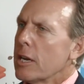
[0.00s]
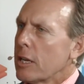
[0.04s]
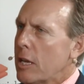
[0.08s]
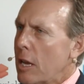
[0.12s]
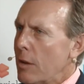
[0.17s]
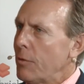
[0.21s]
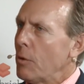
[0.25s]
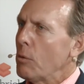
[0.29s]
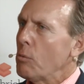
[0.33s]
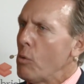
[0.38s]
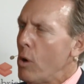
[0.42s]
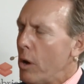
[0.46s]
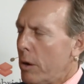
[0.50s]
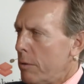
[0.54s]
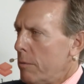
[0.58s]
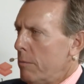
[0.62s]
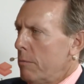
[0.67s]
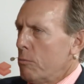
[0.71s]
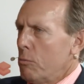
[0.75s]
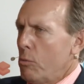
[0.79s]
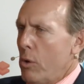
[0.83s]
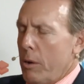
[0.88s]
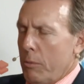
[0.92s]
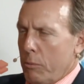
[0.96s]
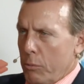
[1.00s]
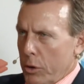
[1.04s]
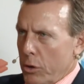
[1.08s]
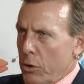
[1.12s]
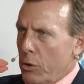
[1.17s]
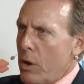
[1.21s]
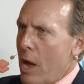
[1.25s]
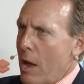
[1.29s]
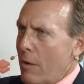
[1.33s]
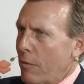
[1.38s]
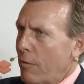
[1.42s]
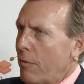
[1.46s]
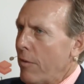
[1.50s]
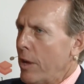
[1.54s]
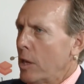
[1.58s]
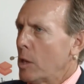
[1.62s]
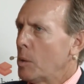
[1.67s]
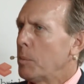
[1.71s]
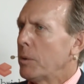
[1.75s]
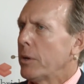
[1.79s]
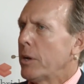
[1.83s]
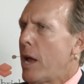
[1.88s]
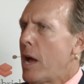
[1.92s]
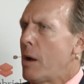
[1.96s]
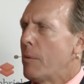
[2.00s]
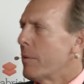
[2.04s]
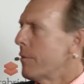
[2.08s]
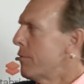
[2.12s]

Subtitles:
given what we do have available now?